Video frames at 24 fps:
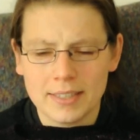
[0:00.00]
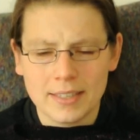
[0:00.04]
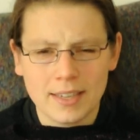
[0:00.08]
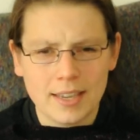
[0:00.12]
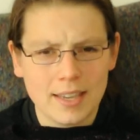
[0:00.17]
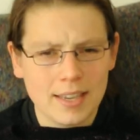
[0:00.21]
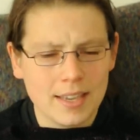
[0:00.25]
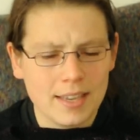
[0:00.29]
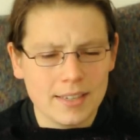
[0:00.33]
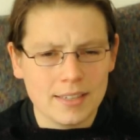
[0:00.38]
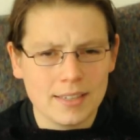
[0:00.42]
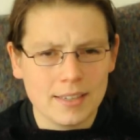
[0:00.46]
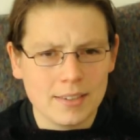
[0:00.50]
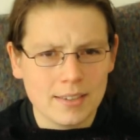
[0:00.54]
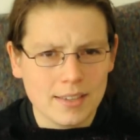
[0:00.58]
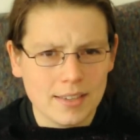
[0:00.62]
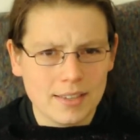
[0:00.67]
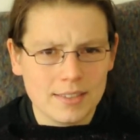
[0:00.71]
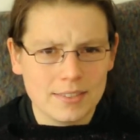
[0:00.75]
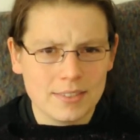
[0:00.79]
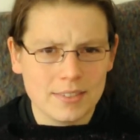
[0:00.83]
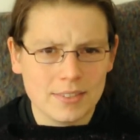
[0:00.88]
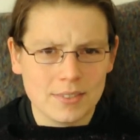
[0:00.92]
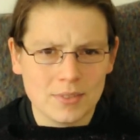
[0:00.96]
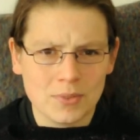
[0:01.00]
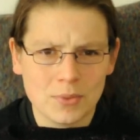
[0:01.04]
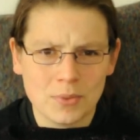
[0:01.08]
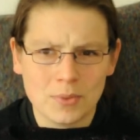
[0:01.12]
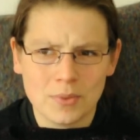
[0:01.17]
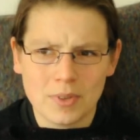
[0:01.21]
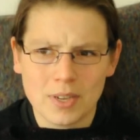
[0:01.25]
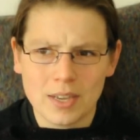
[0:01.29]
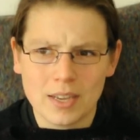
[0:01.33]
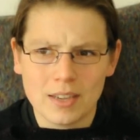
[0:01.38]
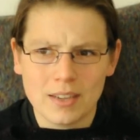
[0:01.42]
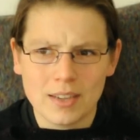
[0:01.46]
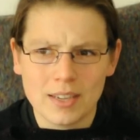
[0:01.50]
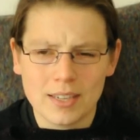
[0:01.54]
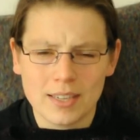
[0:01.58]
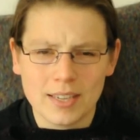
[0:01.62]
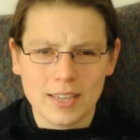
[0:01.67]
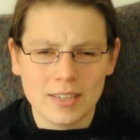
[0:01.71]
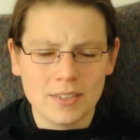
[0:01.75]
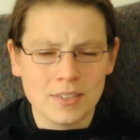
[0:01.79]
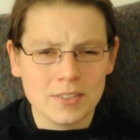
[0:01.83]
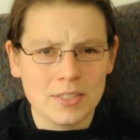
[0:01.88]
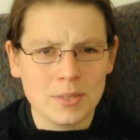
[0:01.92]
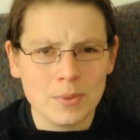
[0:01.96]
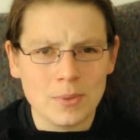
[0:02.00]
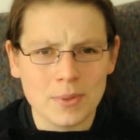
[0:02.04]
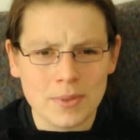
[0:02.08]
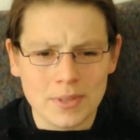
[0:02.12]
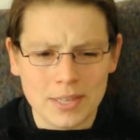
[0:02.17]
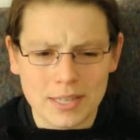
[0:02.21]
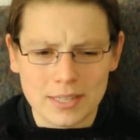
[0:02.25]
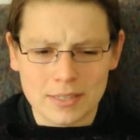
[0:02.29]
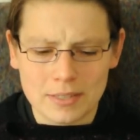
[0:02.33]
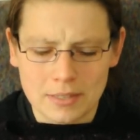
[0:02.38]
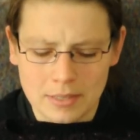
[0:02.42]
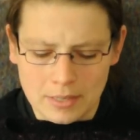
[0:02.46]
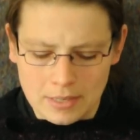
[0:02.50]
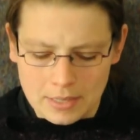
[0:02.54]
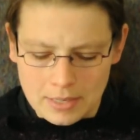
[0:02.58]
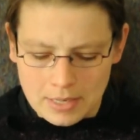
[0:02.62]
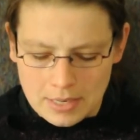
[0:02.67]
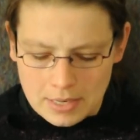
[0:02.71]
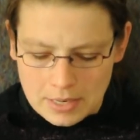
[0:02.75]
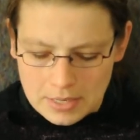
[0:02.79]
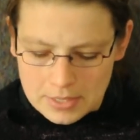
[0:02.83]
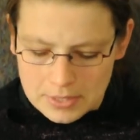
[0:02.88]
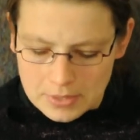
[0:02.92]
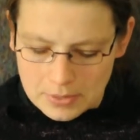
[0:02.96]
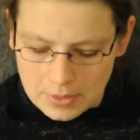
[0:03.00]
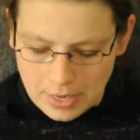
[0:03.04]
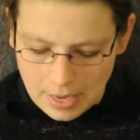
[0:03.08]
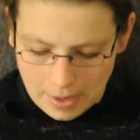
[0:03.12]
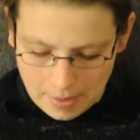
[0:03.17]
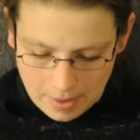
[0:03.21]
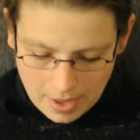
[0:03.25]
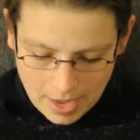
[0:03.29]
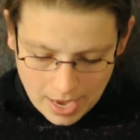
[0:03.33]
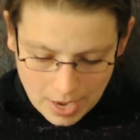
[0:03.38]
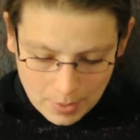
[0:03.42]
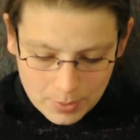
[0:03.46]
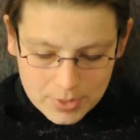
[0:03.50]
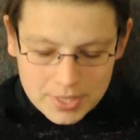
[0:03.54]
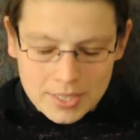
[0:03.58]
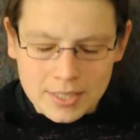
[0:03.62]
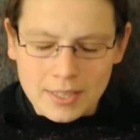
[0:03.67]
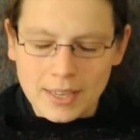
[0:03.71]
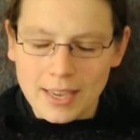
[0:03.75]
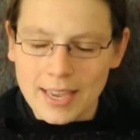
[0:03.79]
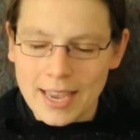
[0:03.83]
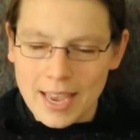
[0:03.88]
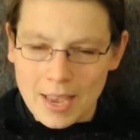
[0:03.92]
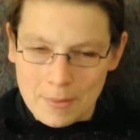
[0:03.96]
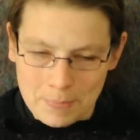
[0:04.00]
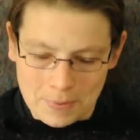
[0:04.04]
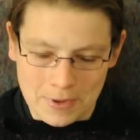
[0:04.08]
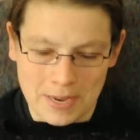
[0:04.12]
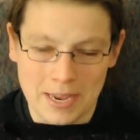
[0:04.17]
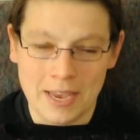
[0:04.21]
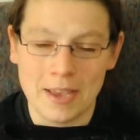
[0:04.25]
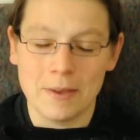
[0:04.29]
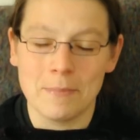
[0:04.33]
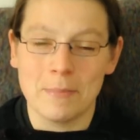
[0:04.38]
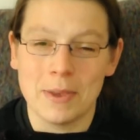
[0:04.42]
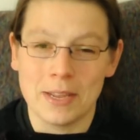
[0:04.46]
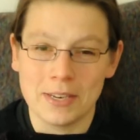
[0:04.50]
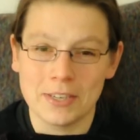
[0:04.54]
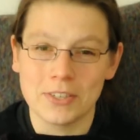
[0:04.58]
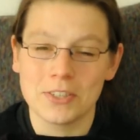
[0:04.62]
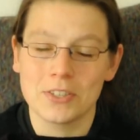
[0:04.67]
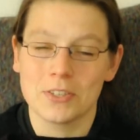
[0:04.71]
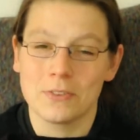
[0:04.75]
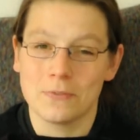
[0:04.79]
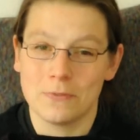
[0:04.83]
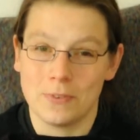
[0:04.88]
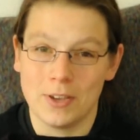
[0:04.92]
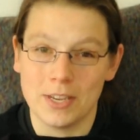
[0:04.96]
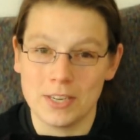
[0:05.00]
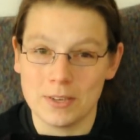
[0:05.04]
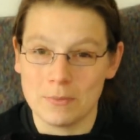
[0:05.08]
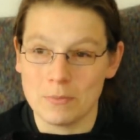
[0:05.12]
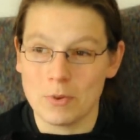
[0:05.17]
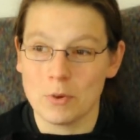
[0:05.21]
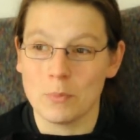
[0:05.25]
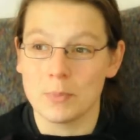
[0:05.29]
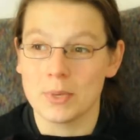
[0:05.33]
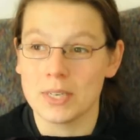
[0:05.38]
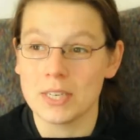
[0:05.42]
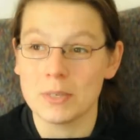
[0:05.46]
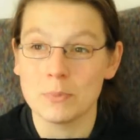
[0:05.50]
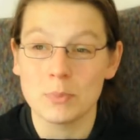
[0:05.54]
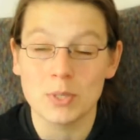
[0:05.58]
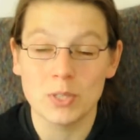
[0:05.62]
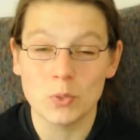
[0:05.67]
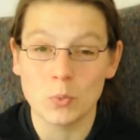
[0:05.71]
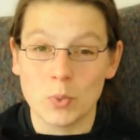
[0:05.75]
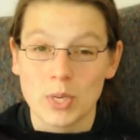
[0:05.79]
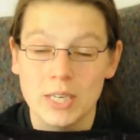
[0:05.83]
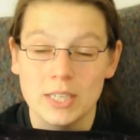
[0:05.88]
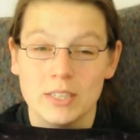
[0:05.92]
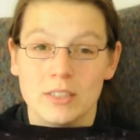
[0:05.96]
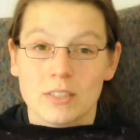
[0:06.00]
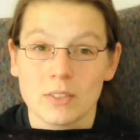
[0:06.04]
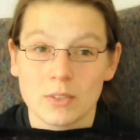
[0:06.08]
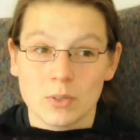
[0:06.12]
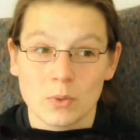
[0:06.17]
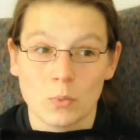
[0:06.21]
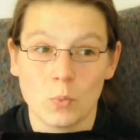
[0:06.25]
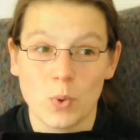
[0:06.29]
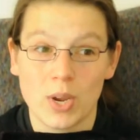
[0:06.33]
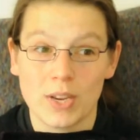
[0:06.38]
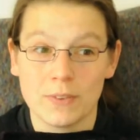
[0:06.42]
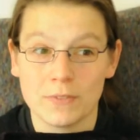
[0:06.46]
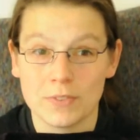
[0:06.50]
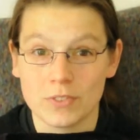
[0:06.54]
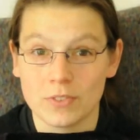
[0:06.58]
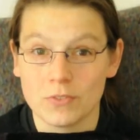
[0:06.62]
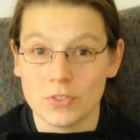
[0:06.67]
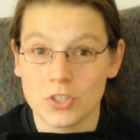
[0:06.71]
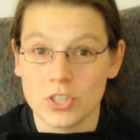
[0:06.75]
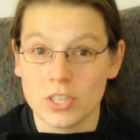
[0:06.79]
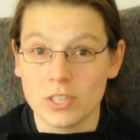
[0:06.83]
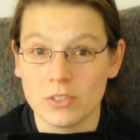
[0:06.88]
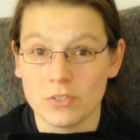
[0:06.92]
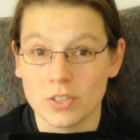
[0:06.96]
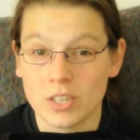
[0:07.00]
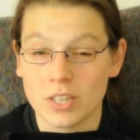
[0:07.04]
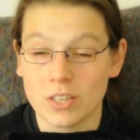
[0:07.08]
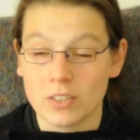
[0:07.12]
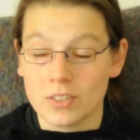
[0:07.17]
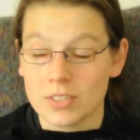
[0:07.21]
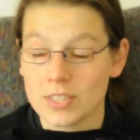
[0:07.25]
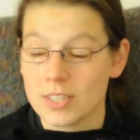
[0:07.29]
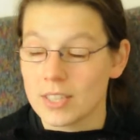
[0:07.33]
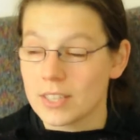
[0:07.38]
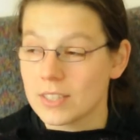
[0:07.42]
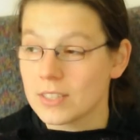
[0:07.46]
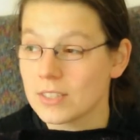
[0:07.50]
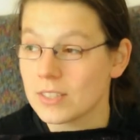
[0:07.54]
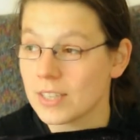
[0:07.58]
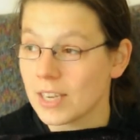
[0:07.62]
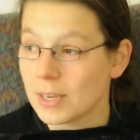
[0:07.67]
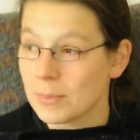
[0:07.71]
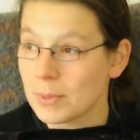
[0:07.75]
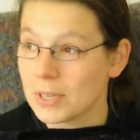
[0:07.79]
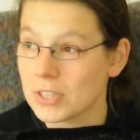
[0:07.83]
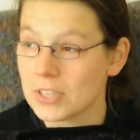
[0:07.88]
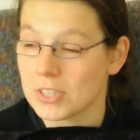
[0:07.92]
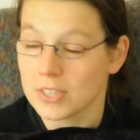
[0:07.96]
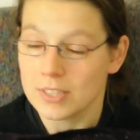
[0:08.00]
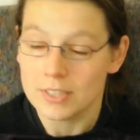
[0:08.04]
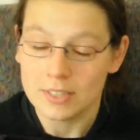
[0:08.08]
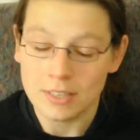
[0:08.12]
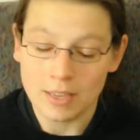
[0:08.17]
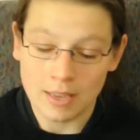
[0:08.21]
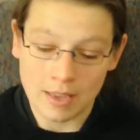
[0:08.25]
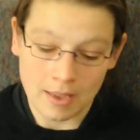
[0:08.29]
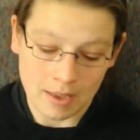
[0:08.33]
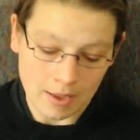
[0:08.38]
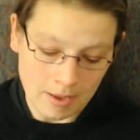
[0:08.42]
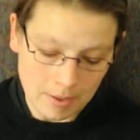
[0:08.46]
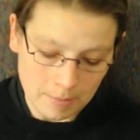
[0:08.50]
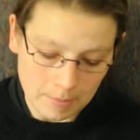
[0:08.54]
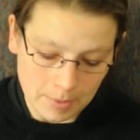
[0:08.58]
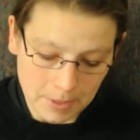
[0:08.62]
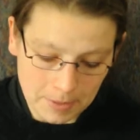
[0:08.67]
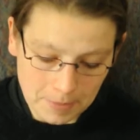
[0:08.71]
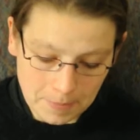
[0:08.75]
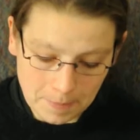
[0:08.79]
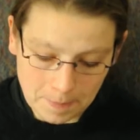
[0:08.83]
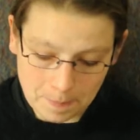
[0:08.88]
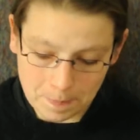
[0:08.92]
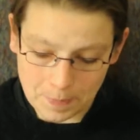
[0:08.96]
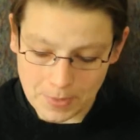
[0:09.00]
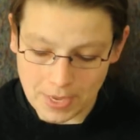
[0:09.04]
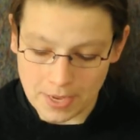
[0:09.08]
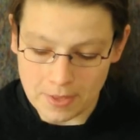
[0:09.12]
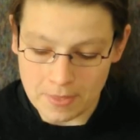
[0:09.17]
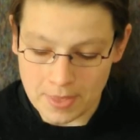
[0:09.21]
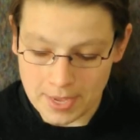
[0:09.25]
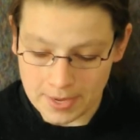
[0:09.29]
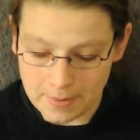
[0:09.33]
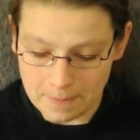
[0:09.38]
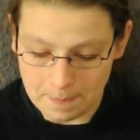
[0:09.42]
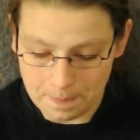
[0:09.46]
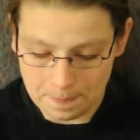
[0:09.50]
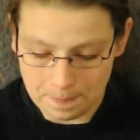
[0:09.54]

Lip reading: And I cannot deal with that. So yeah, I was happy I managed to find a moment in between waves of children outside to take pictures. But I think